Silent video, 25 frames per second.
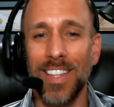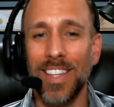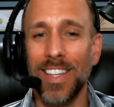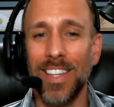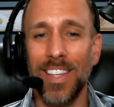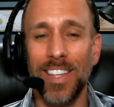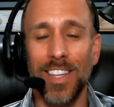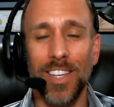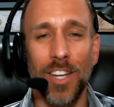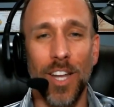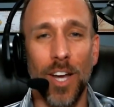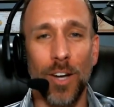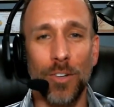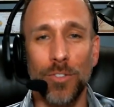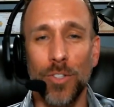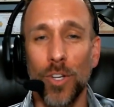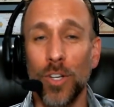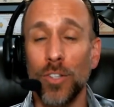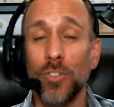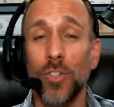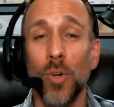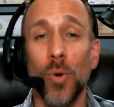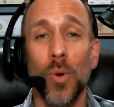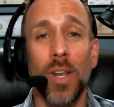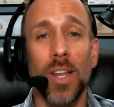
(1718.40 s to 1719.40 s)

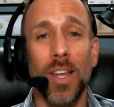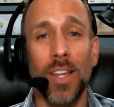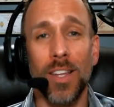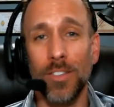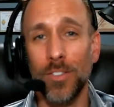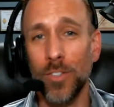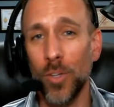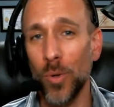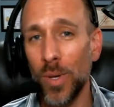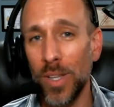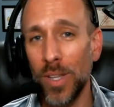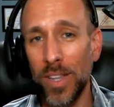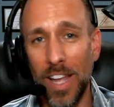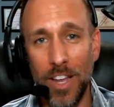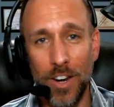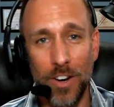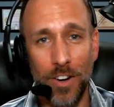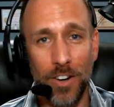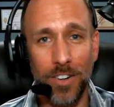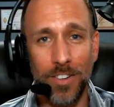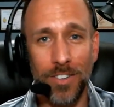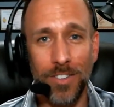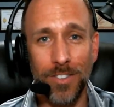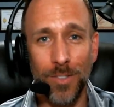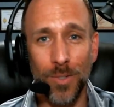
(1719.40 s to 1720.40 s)
do it
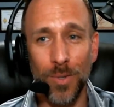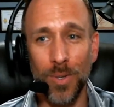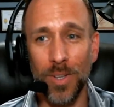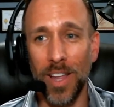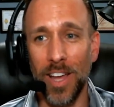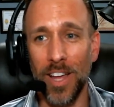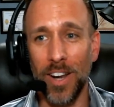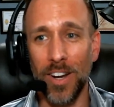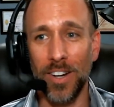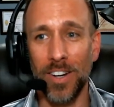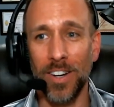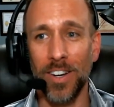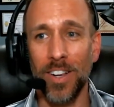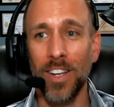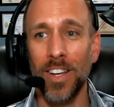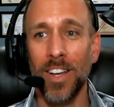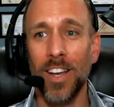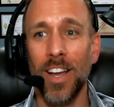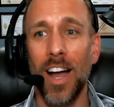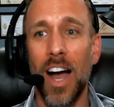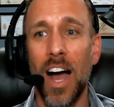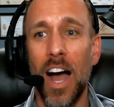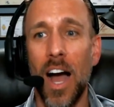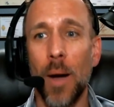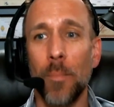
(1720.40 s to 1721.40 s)
later. Do it later.
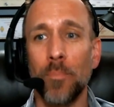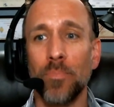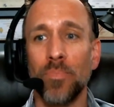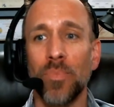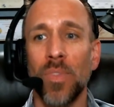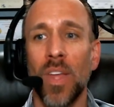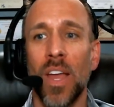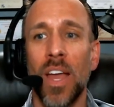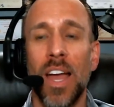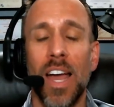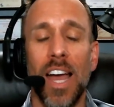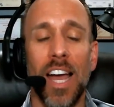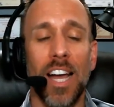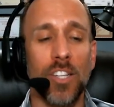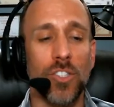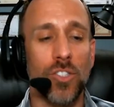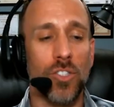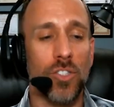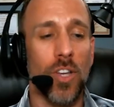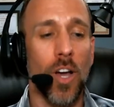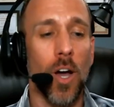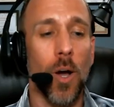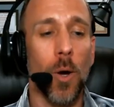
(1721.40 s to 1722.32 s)
And